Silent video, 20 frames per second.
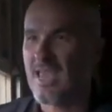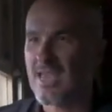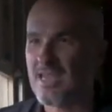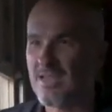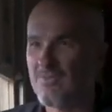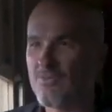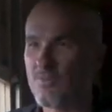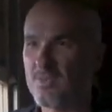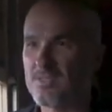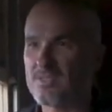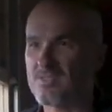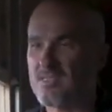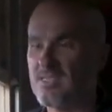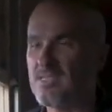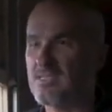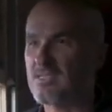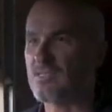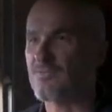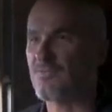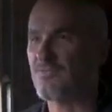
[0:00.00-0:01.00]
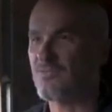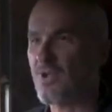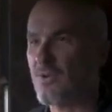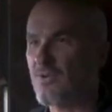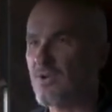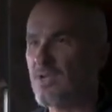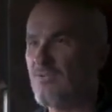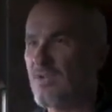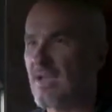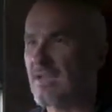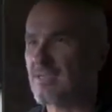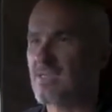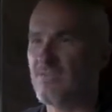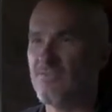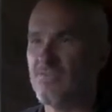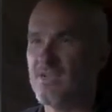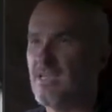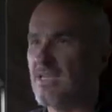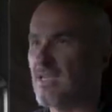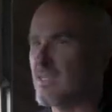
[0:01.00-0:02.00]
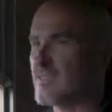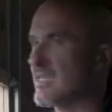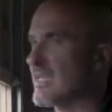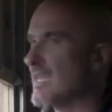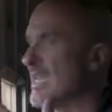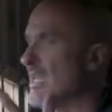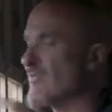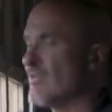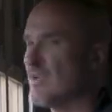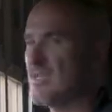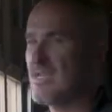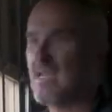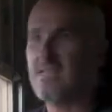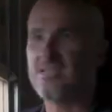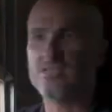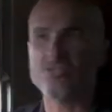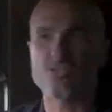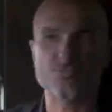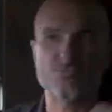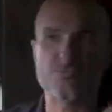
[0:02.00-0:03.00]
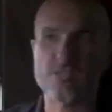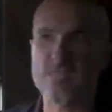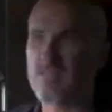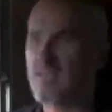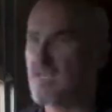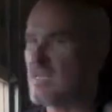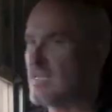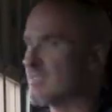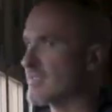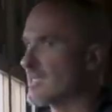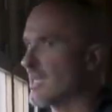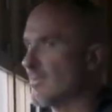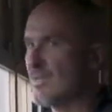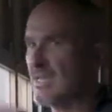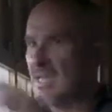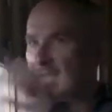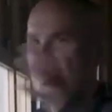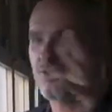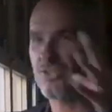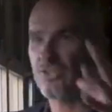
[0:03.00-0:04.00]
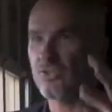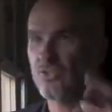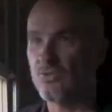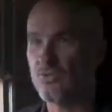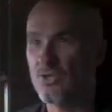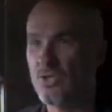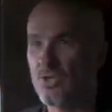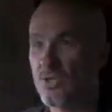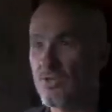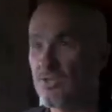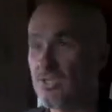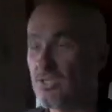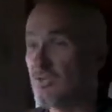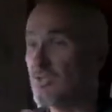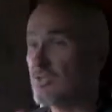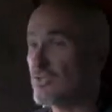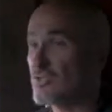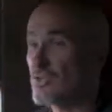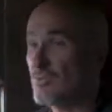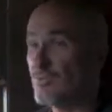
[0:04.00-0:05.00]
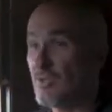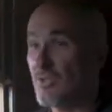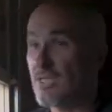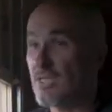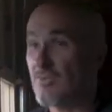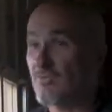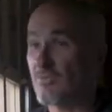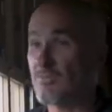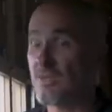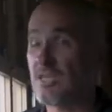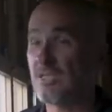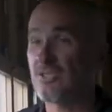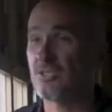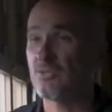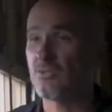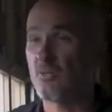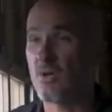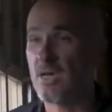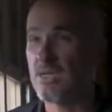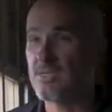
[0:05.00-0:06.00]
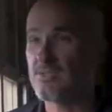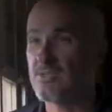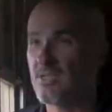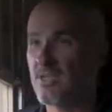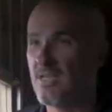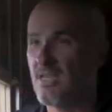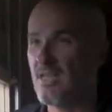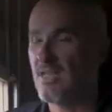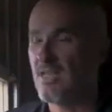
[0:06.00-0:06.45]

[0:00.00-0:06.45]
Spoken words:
And everyone sees this flurry of activity, and it's like every day there's 3 things coming at you that you're distributing information-wise.